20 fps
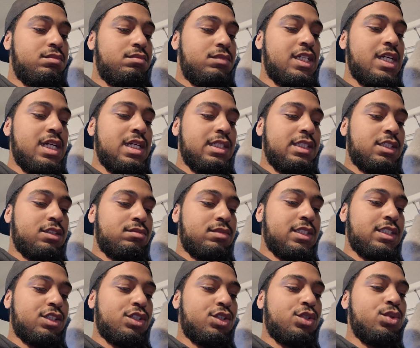Yeah, so
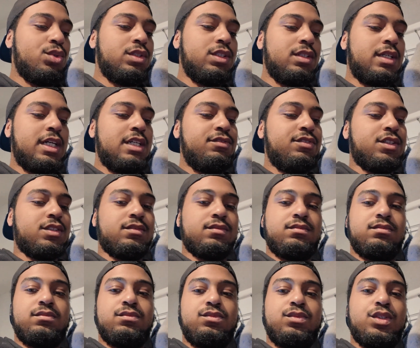it's a cool little headphone.
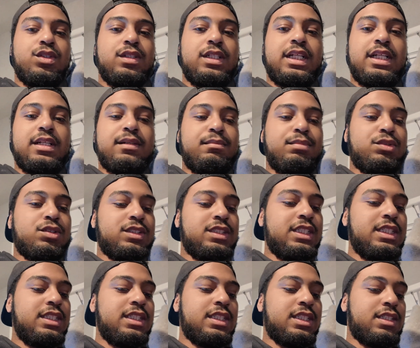We'll get it plugged
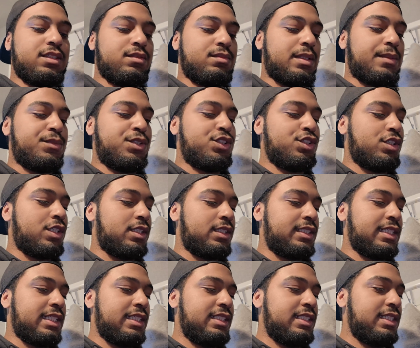in and I'm sure I'll
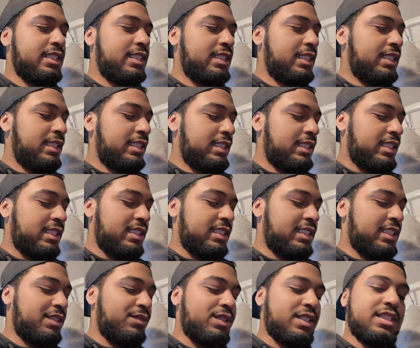test it and
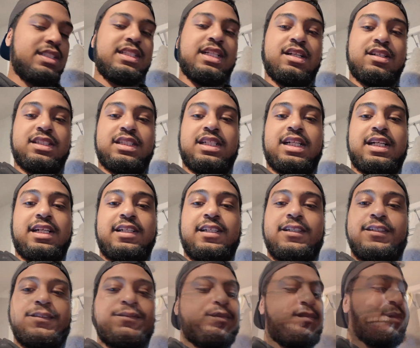see what it sounds like.